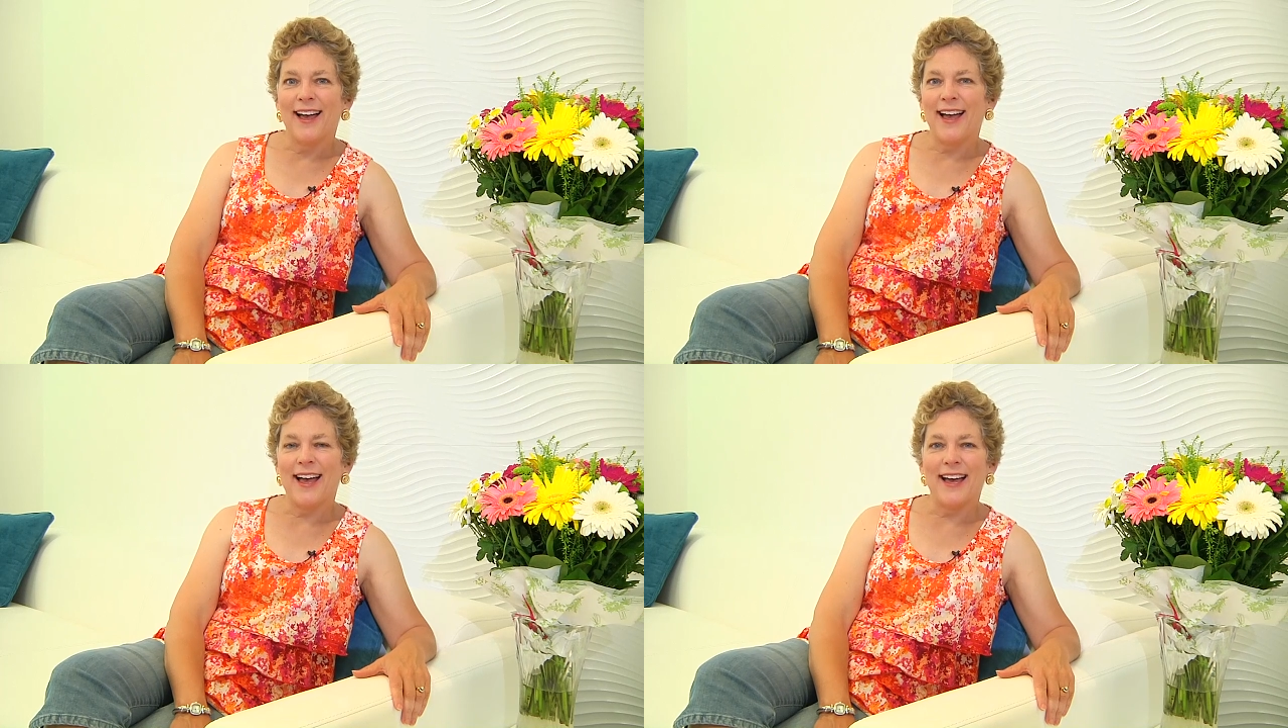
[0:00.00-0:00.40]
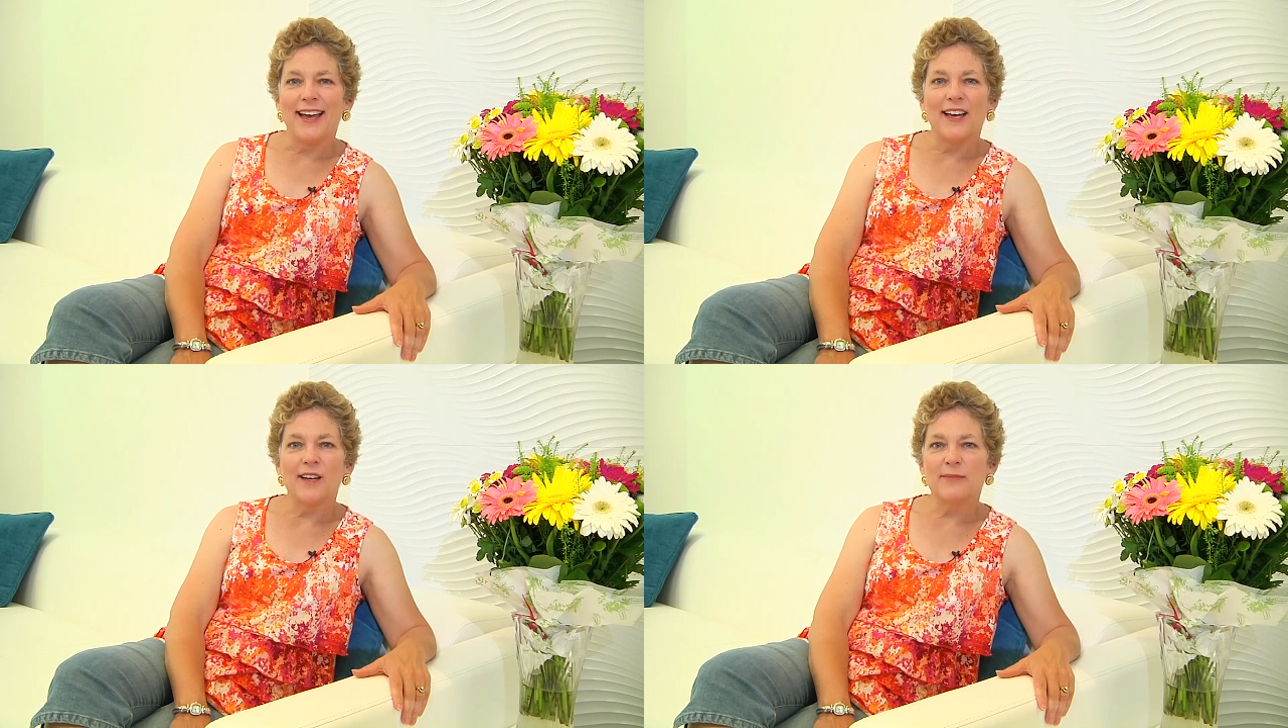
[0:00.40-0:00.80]

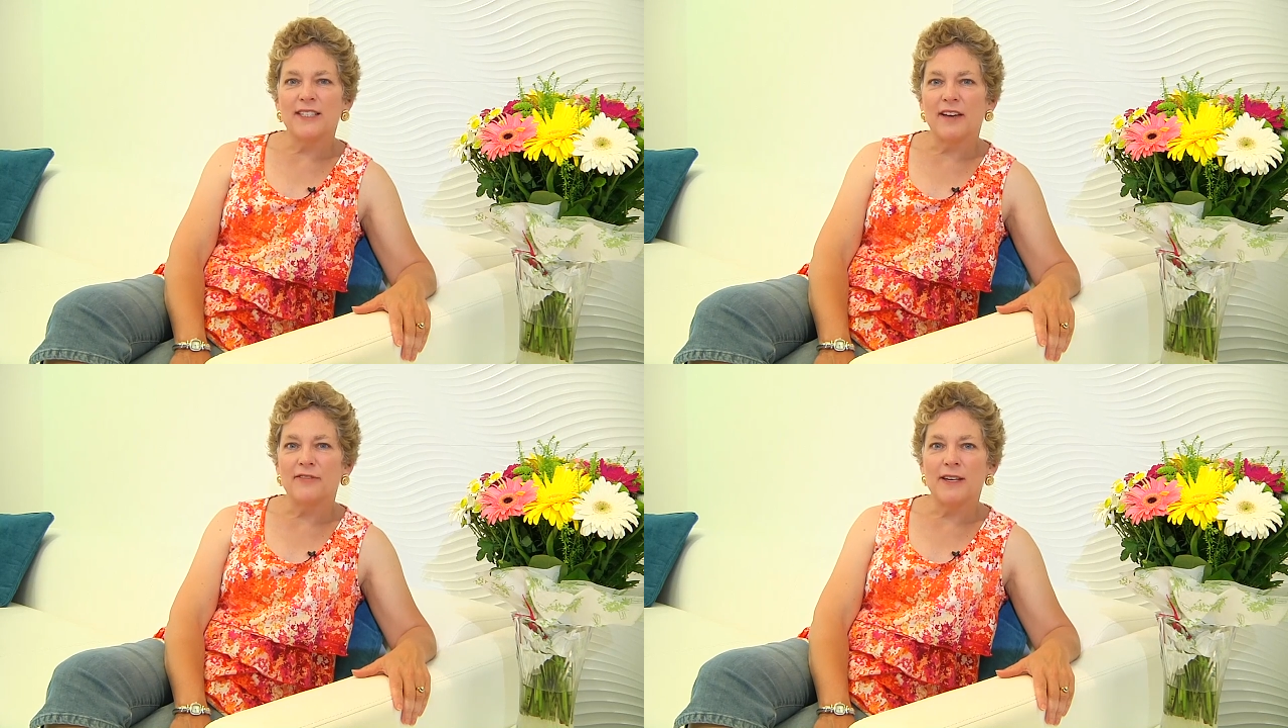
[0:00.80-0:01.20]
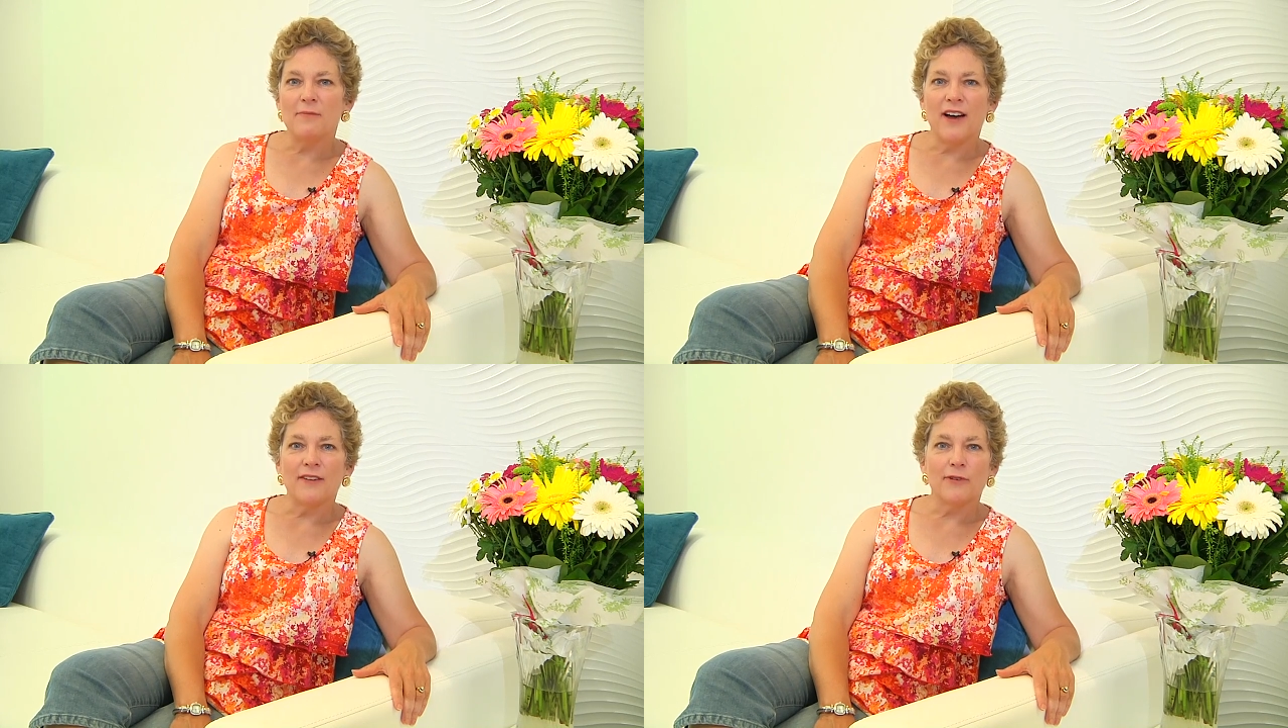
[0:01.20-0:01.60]
Hi, I'm Stephanie
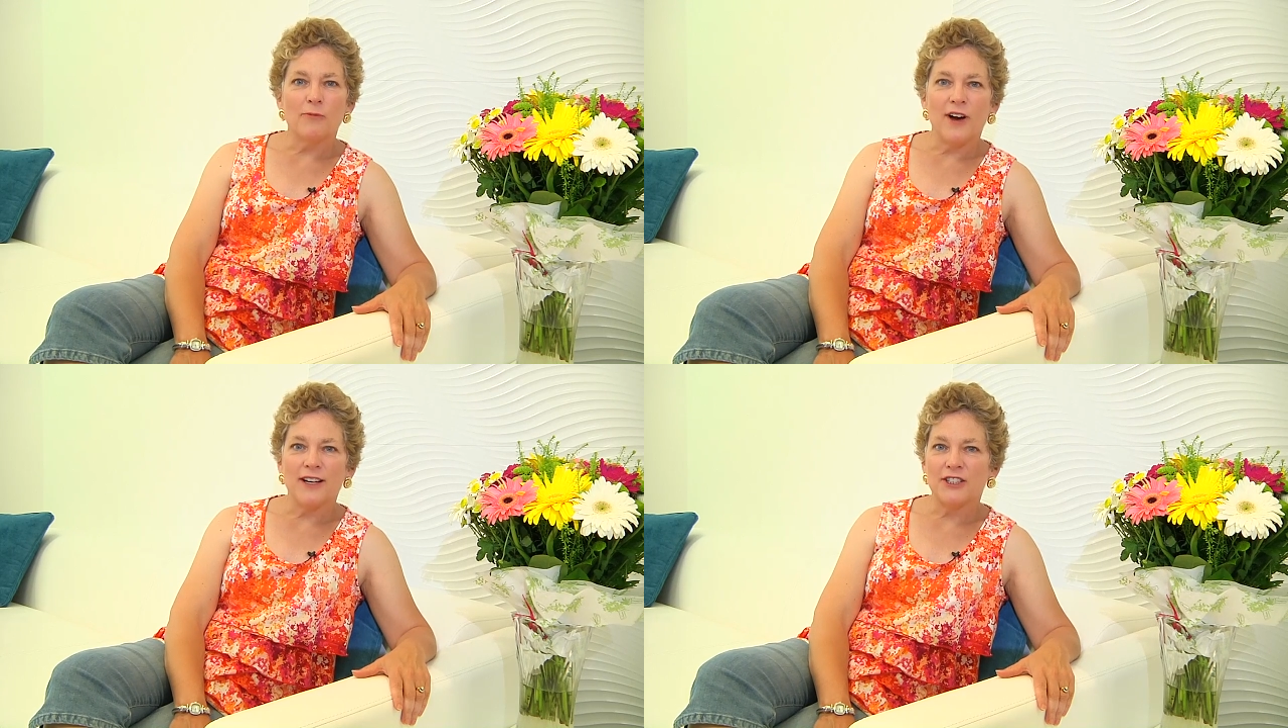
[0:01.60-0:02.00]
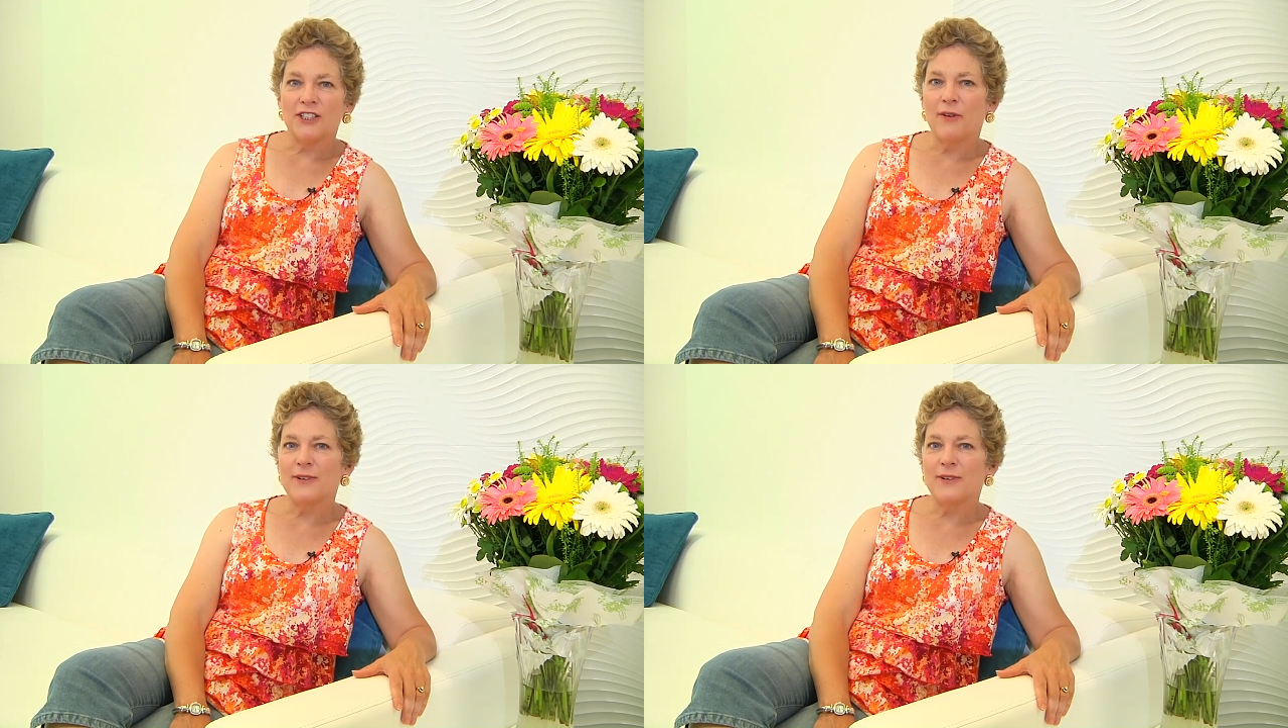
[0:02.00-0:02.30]
Mock from Waukesha,